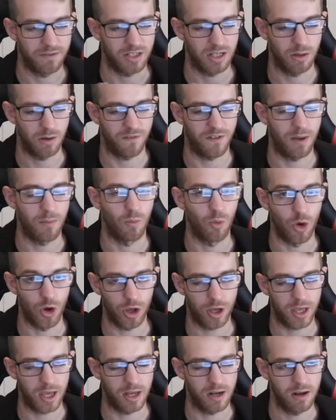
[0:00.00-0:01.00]
So if I'm
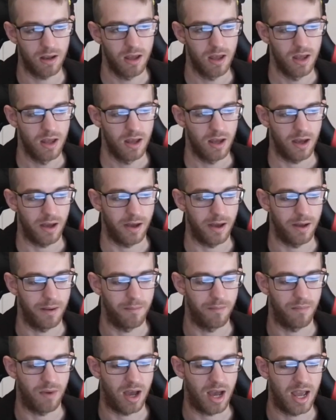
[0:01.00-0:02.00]
working,
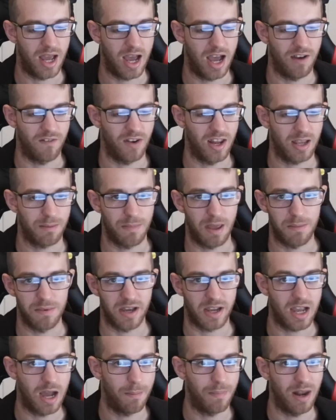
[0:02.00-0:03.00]
I have like maybe
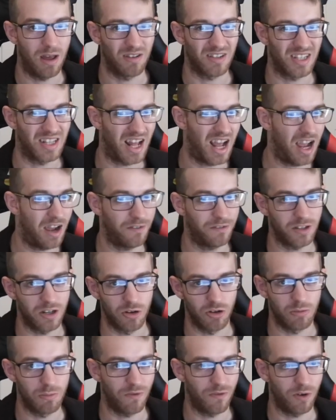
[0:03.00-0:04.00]
a couple hours in the
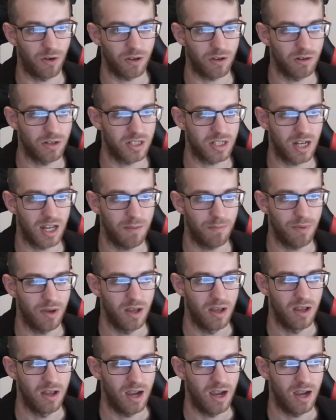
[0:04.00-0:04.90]
afternoon before I go to sleep.